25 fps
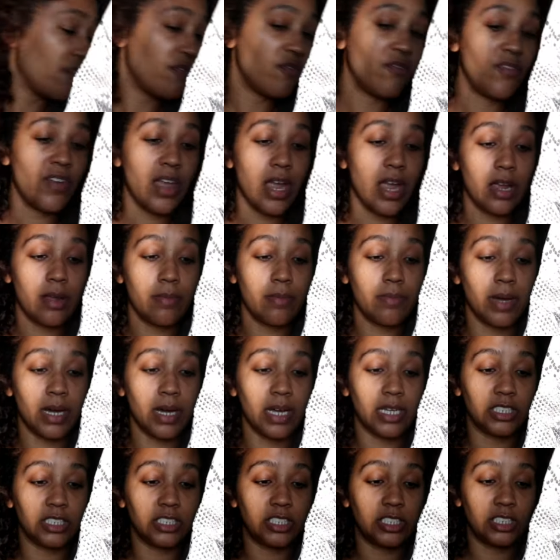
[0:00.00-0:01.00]
very
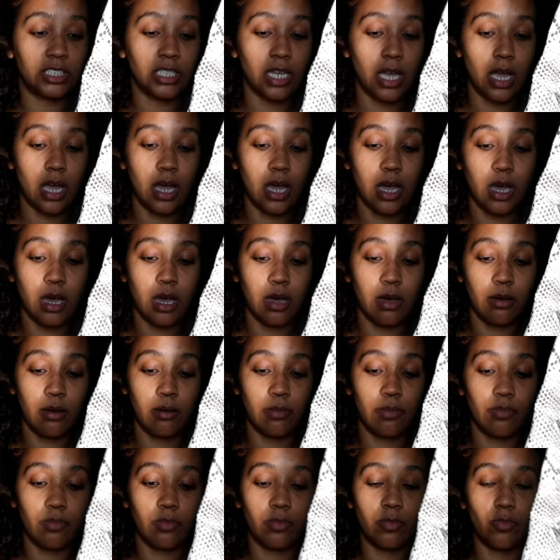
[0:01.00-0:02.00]
much
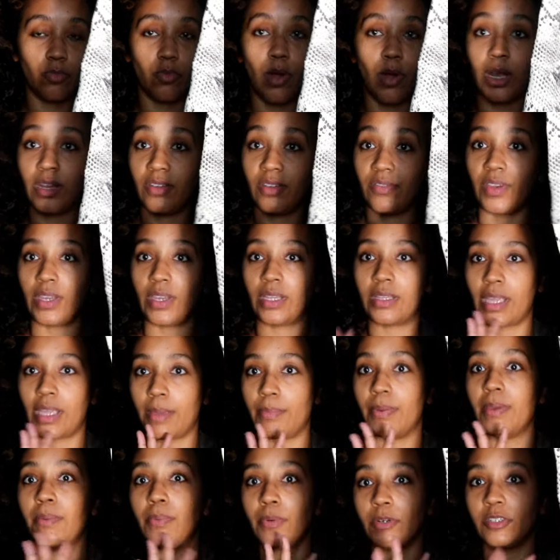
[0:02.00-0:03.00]
um, relevant, that
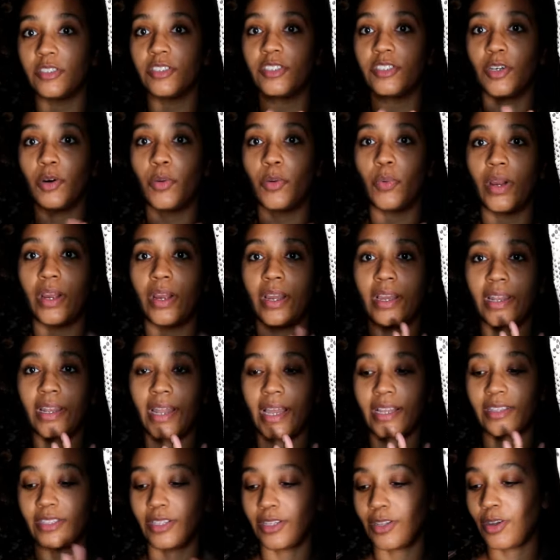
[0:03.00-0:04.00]
people are still wearing
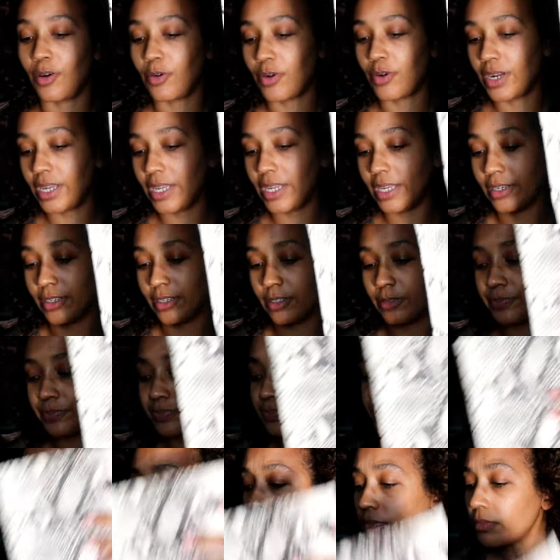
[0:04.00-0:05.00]
like the lower heel.
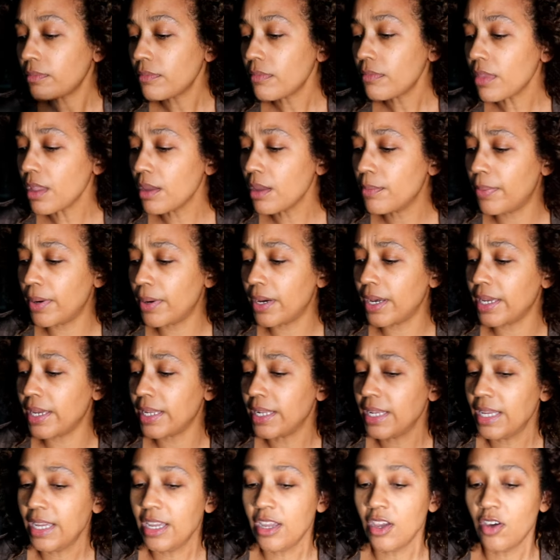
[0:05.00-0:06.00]

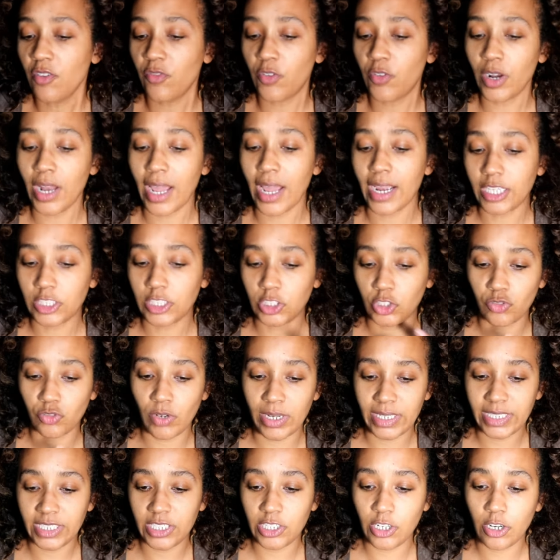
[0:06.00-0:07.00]
But for like a
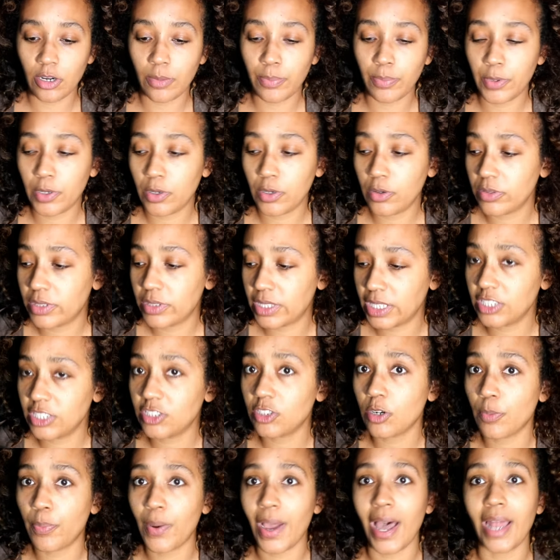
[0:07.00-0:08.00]
dressier boot, these
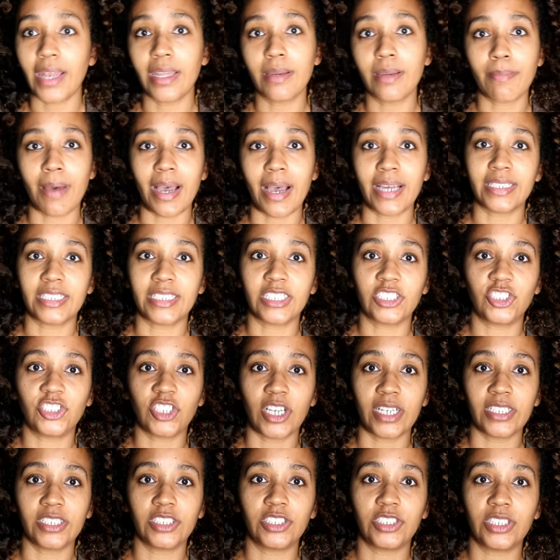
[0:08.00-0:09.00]
are probably my
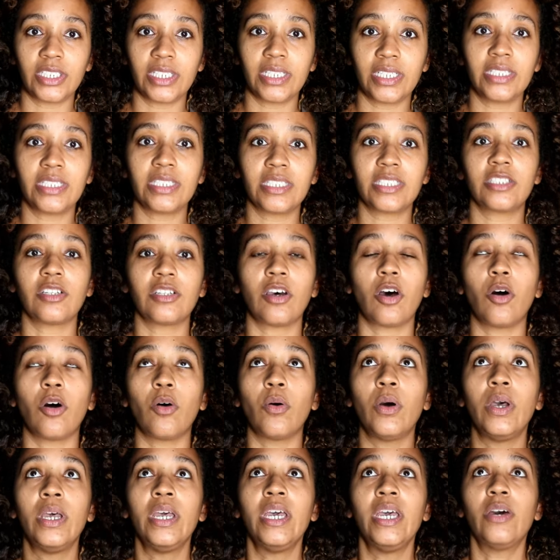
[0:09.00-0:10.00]
suggestions.
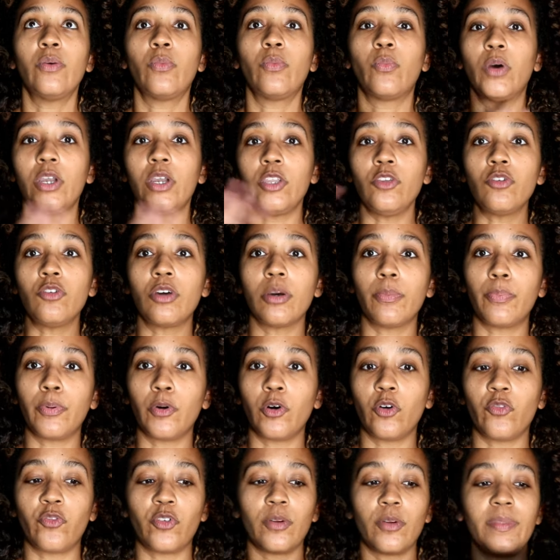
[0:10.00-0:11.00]
So what you could
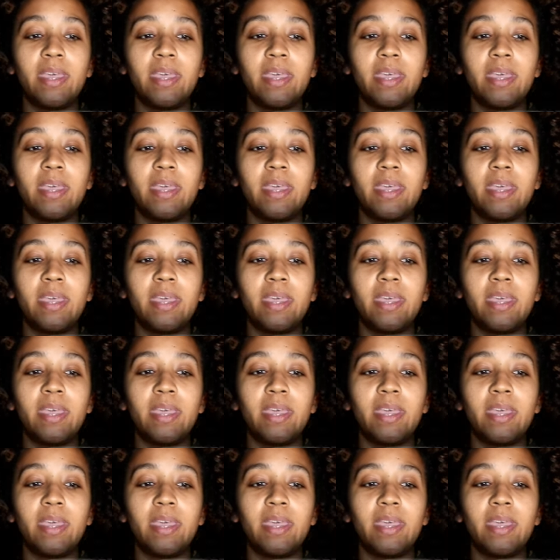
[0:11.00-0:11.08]
pull from